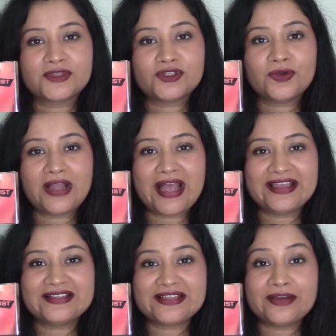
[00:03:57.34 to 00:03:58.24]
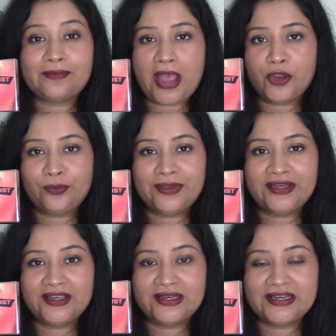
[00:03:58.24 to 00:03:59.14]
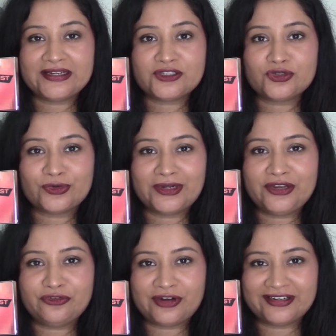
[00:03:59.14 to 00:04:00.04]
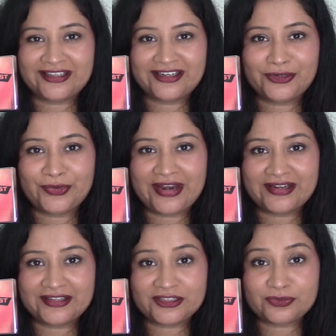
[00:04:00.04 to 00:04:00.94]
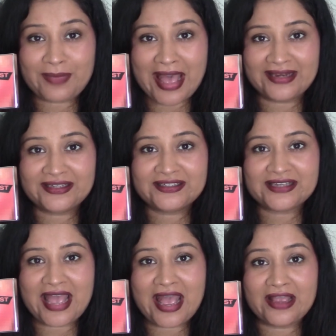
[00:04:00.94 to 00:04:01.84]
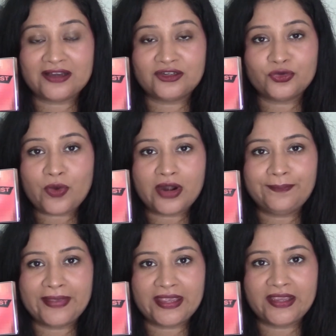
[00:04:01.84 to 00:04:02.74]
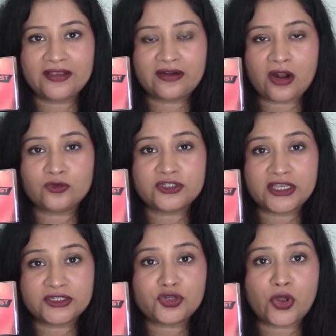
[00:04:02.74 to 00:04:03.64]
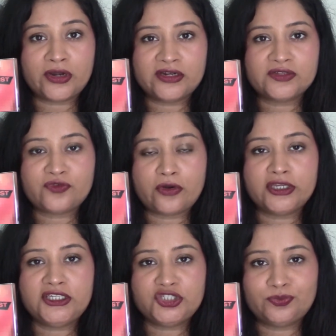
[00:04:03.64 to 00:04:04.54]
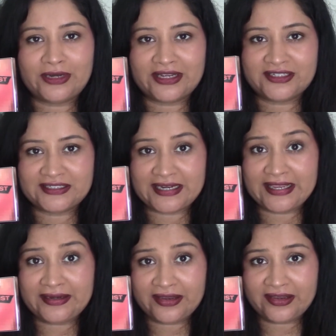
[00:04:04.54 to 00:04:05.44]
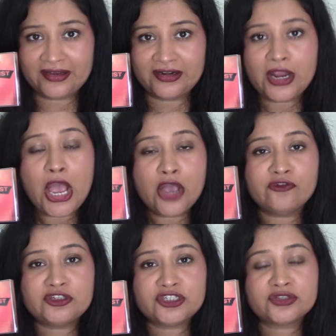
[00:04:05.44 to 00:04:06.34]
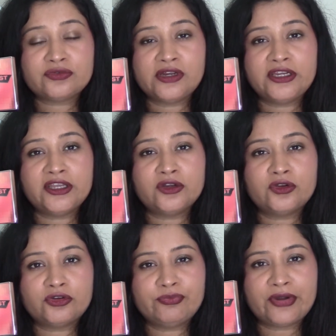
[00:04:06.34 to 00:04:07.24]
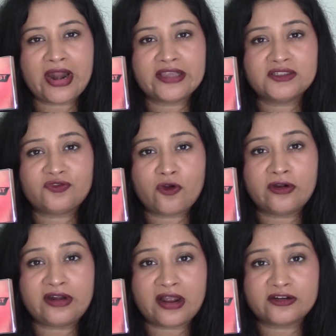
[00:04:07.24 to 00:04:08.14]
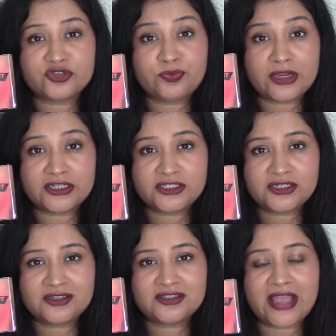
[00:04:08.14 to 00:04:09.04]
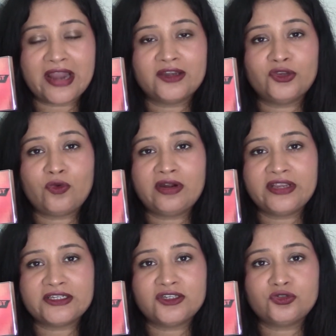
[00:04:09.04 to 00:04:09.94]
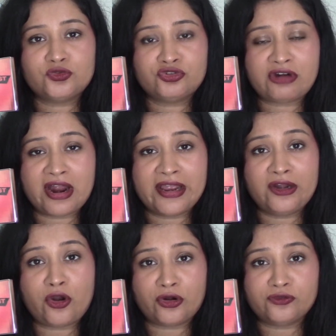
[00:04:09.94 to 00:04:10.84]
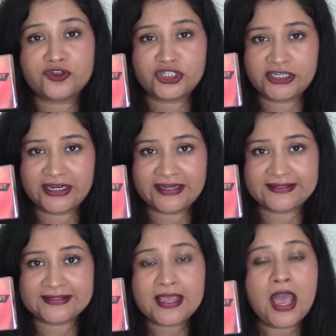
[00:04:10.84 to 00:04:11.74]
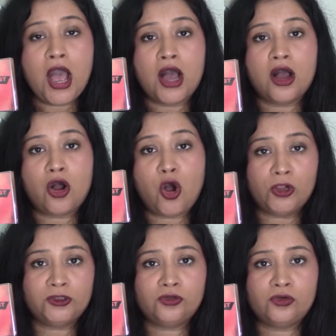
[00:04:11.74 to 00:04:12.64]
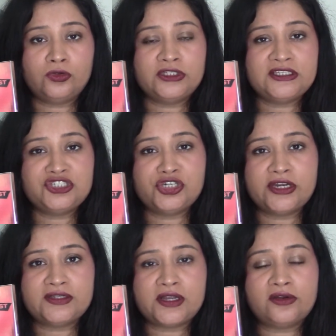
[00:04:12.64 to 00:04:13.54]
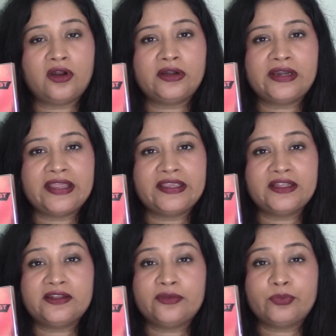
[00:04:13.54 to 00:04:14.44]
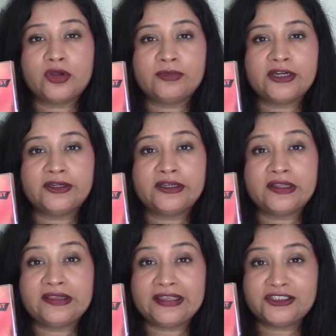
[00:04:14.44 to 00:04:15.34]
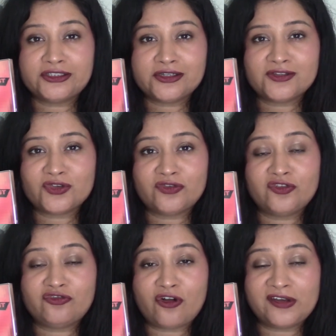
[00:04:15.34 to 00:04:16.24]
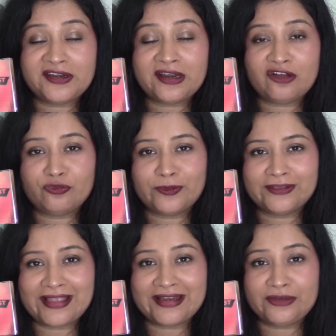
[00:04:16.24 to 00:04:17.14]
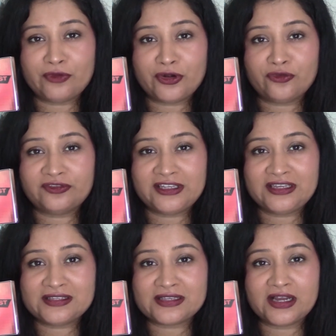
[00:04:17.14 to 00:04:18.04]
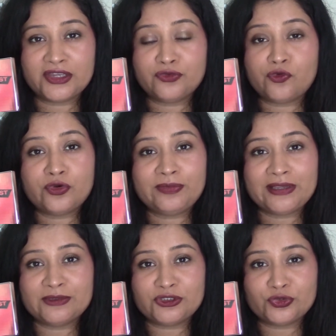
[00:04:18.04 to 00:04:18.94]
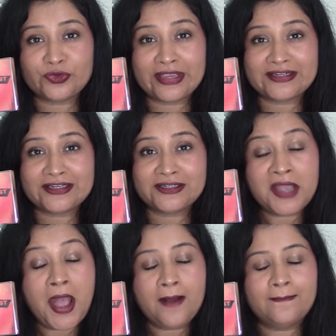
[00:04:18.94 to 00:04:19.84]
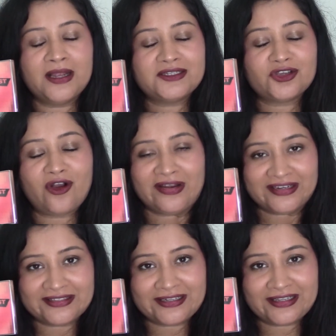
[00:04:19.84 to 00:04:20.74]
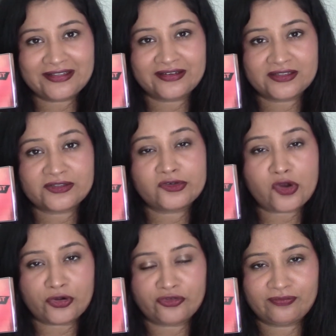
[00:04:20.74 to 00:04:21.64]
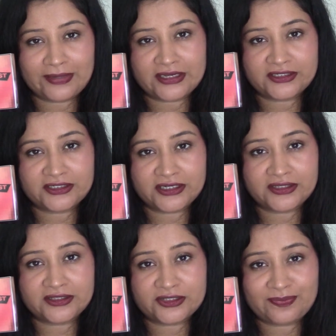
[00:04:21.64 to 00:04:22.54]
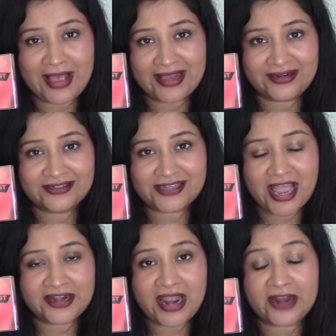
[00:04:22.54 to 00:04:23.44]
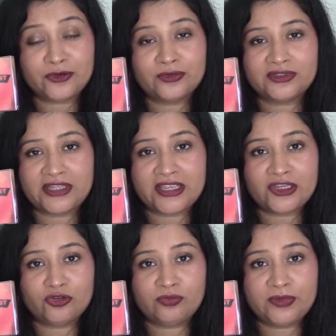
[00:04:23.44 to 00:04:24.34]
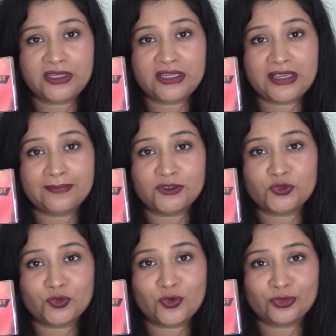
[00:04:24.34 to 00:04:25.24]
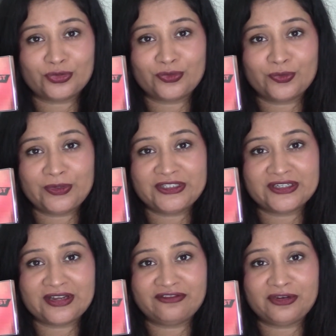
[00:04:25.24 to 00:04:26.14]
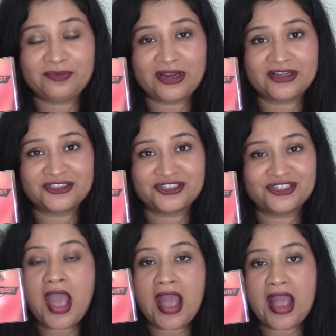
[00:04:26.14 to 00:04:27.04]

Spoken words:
So guys, in my opinion, it's totally worth to get this palette, and you are paying around $10 for each blush in here, which is really a good price for NARS blushes, and you are getting to try a lot of shades. Although these shades are not like in their permanent collection, so if you fall in love with any one of these, you won't be able to get it. But honestly, there is a lot of blush in this palette, and I don't think you'll be able to go through each and every blush.